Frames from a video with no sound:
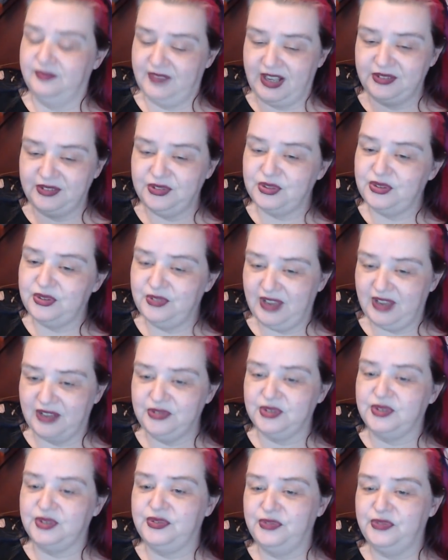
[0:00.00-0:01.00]
I'll do
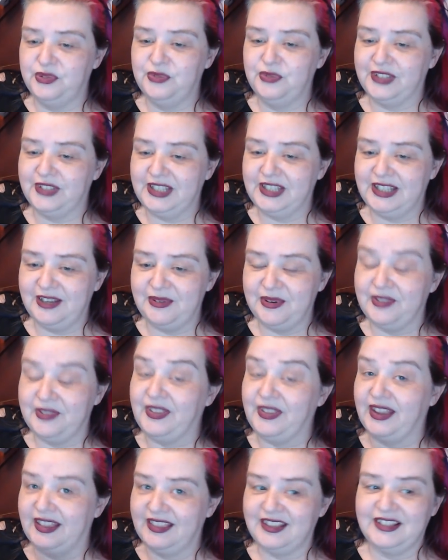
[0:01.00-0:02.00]
a full video
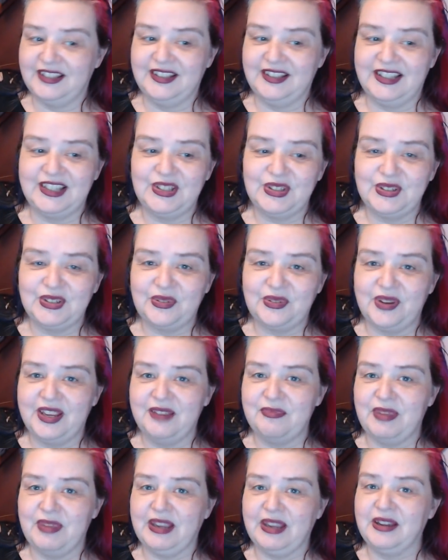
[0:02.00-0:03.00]
on that. That's quite
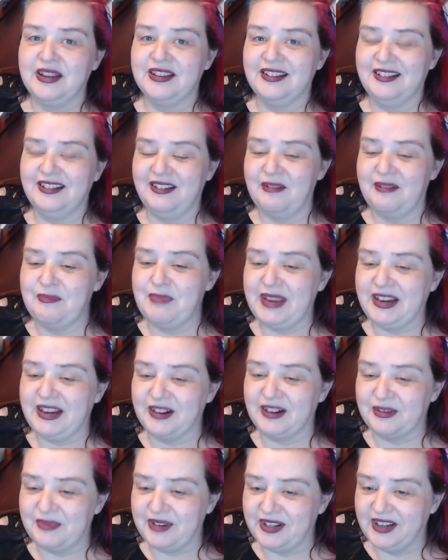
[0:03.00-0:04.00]
a big,
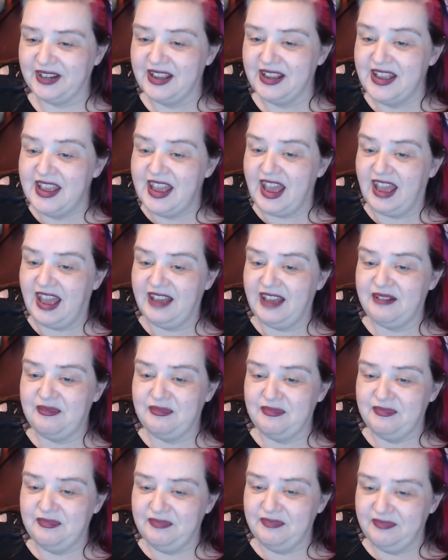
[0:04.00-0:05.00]
bigger one.
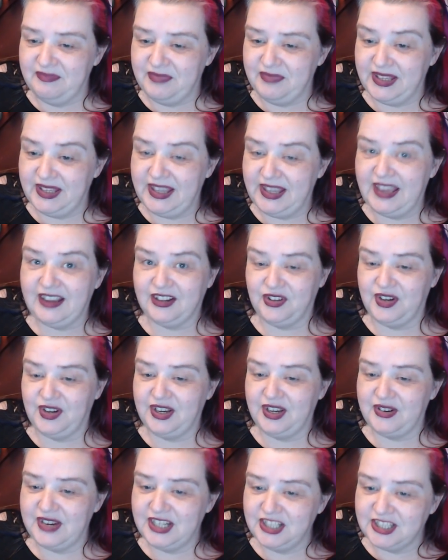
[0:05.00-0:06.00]
But yeah,
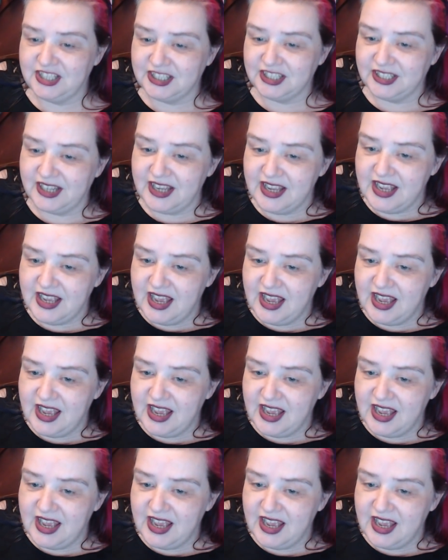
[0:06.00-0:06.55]
great question.